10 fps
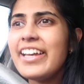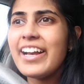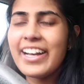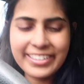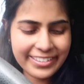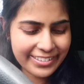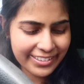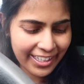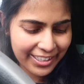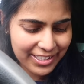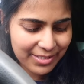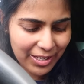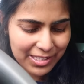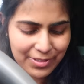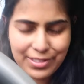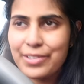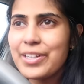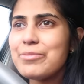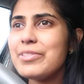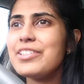And yeah, it just makes me so
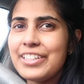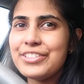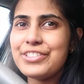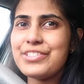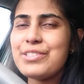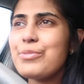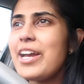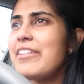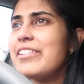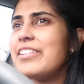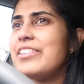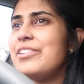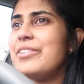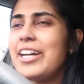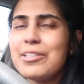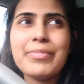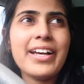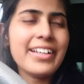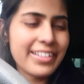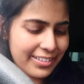happy. She's just wearing the new
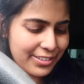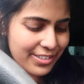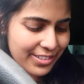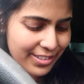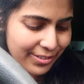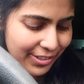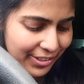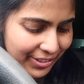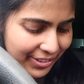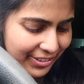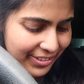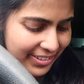handbag and it's just so cute.